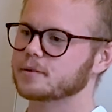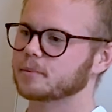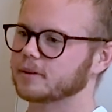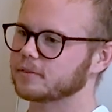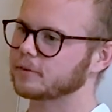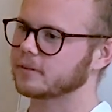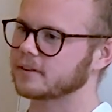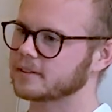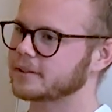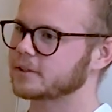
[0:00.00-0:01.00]
spot for
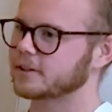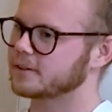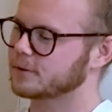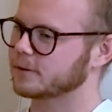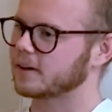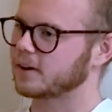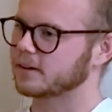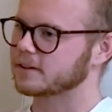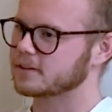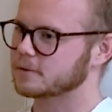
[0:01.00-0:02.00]
the DJs or the
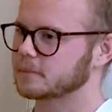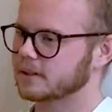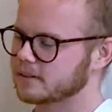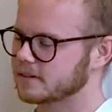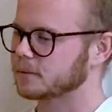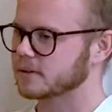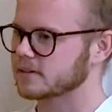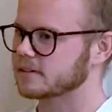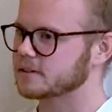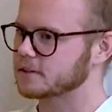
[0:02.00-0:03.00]
artists, because I was
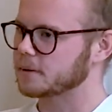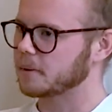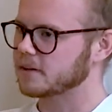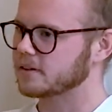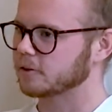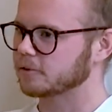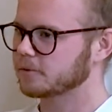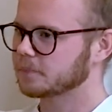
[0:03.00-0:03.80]
a DJ myself.